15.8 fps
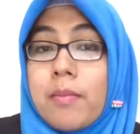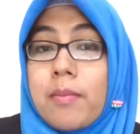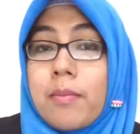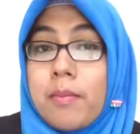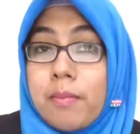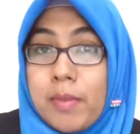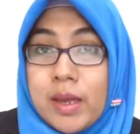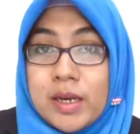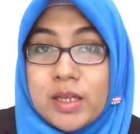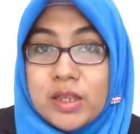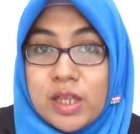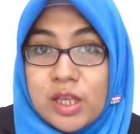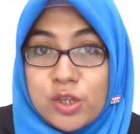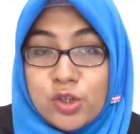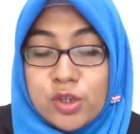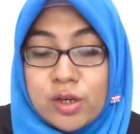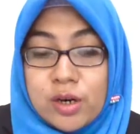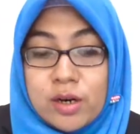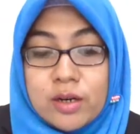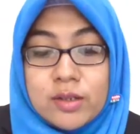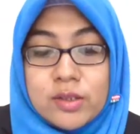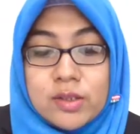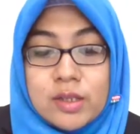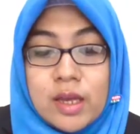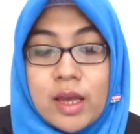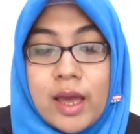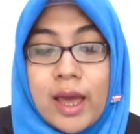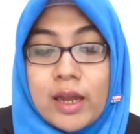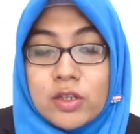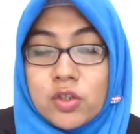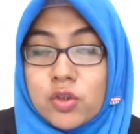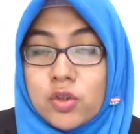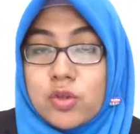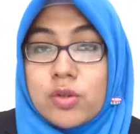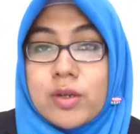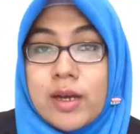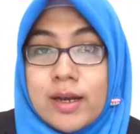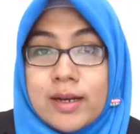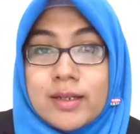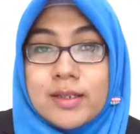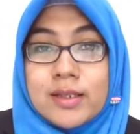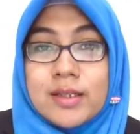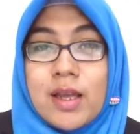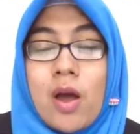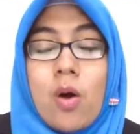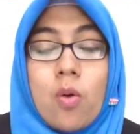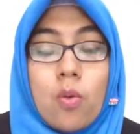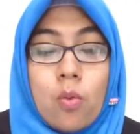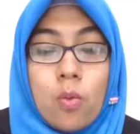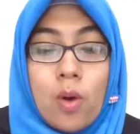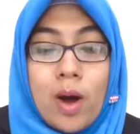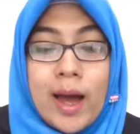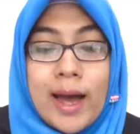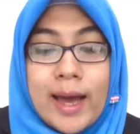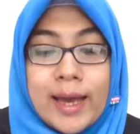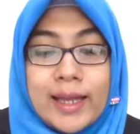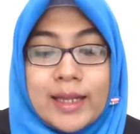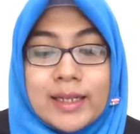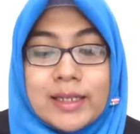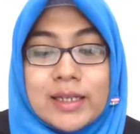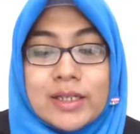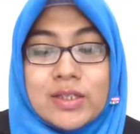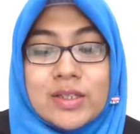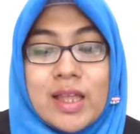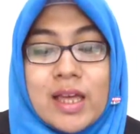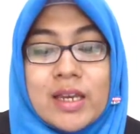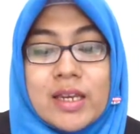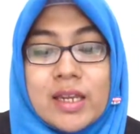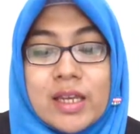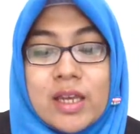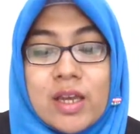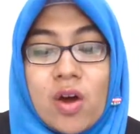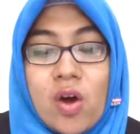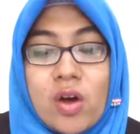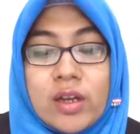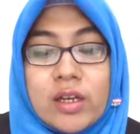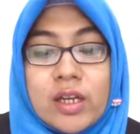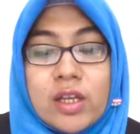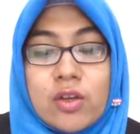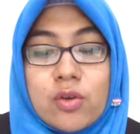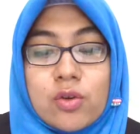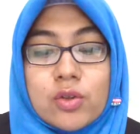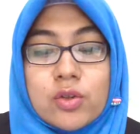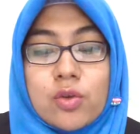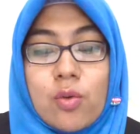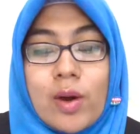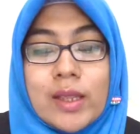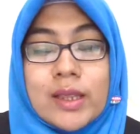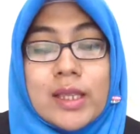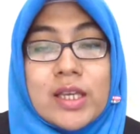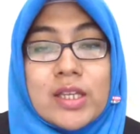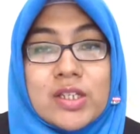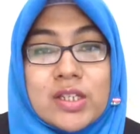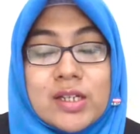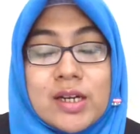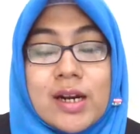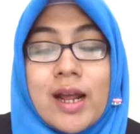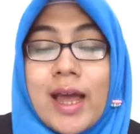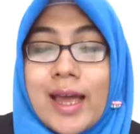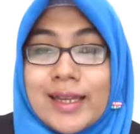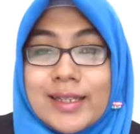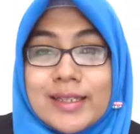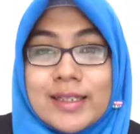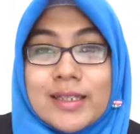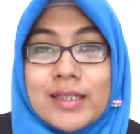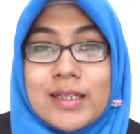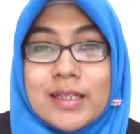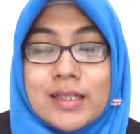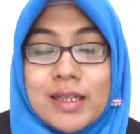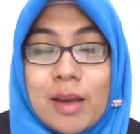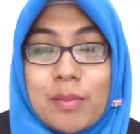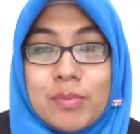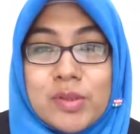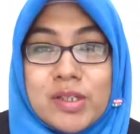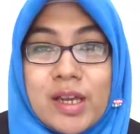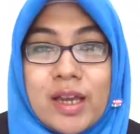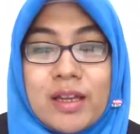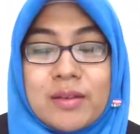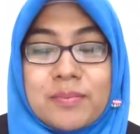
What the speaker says: many teachers and students, while the study only used one teacher as the subject.